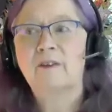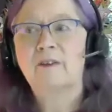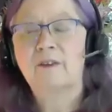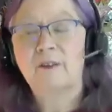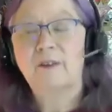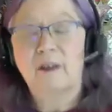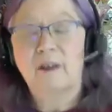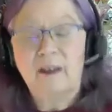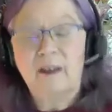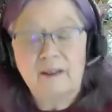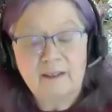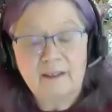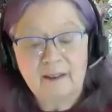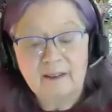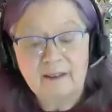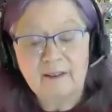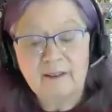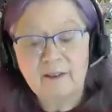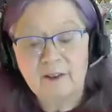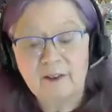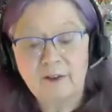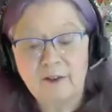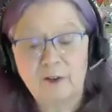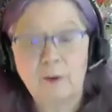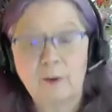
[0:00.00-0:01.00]
And then there's
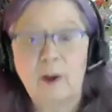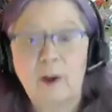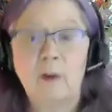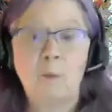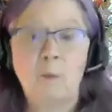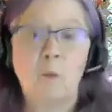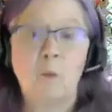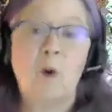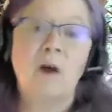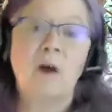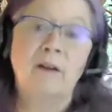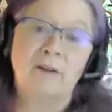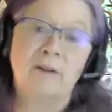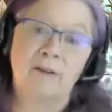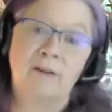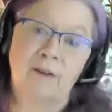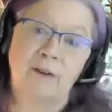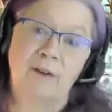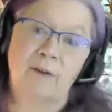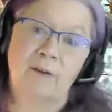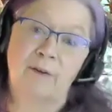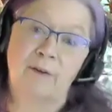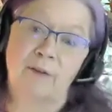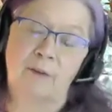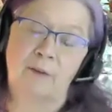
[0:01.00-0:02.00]
a do I want to
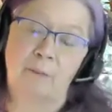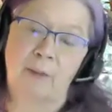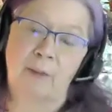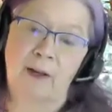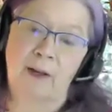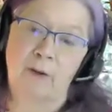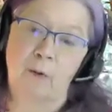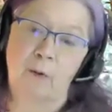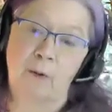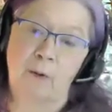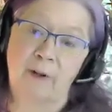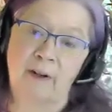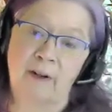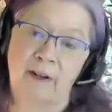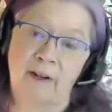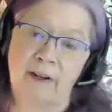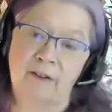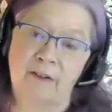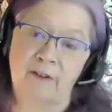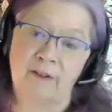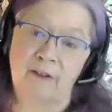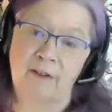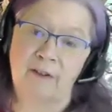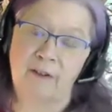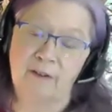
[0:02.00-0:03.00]
use my
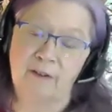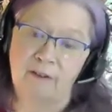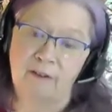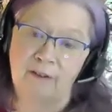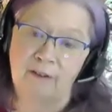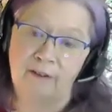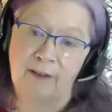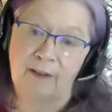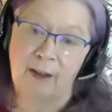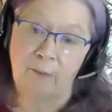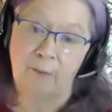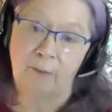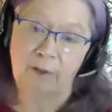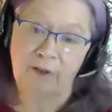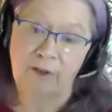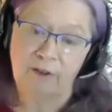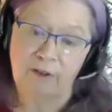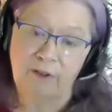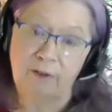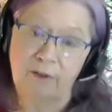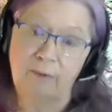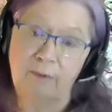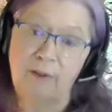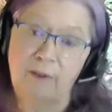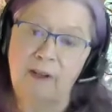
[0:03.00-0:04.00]
coordination to do that, which is
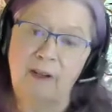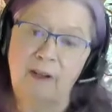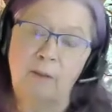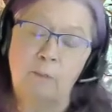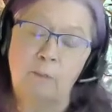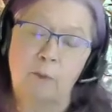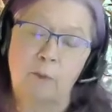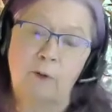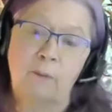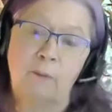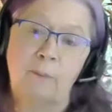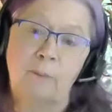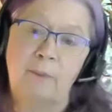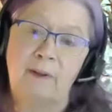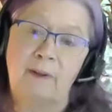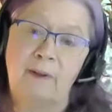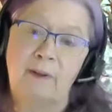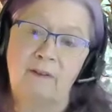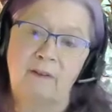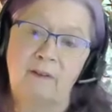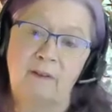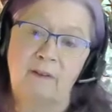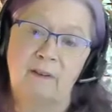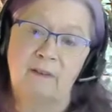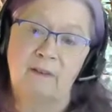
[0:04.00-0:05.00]
a really important piece
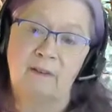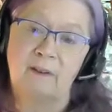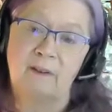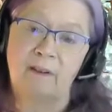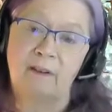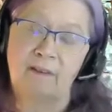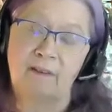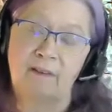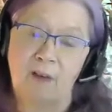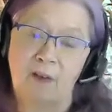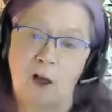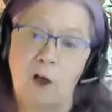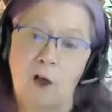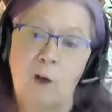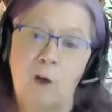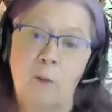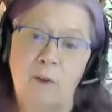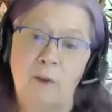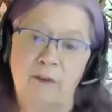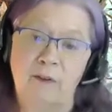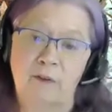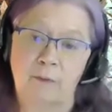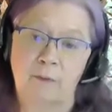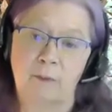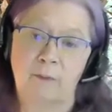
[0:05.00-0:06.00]
of this. That's
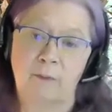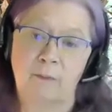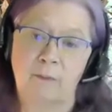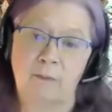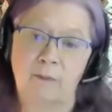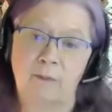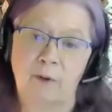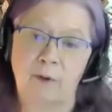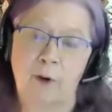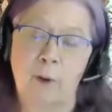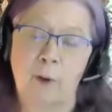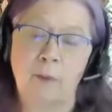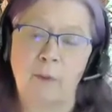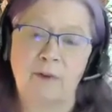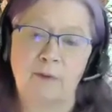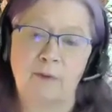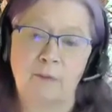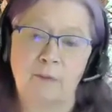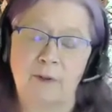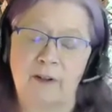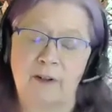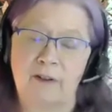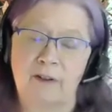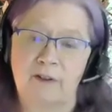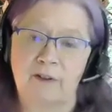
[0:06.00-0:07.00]
always you're always
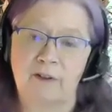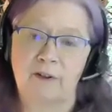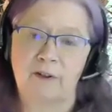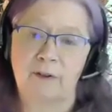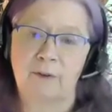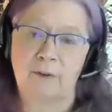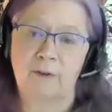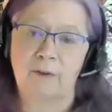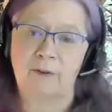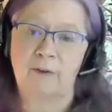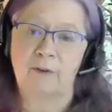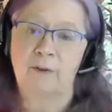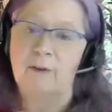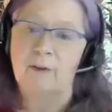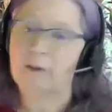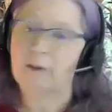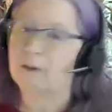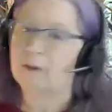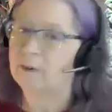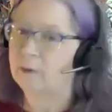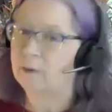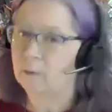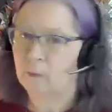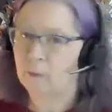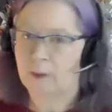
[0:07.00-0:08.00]
free to choose
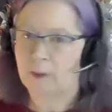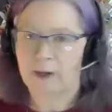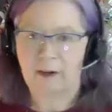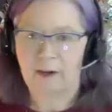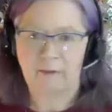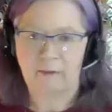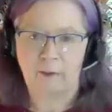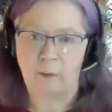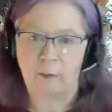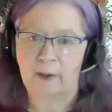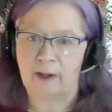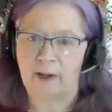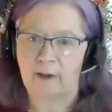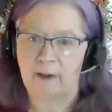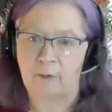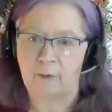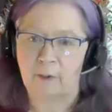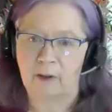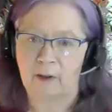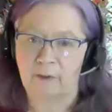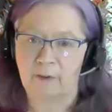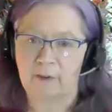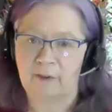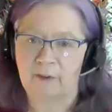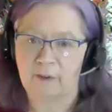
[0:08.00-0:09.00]
whatever way you
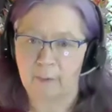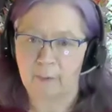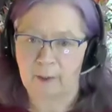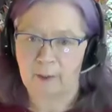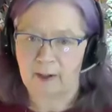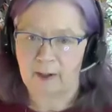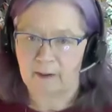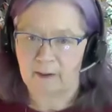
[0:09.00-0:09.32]
want to respond.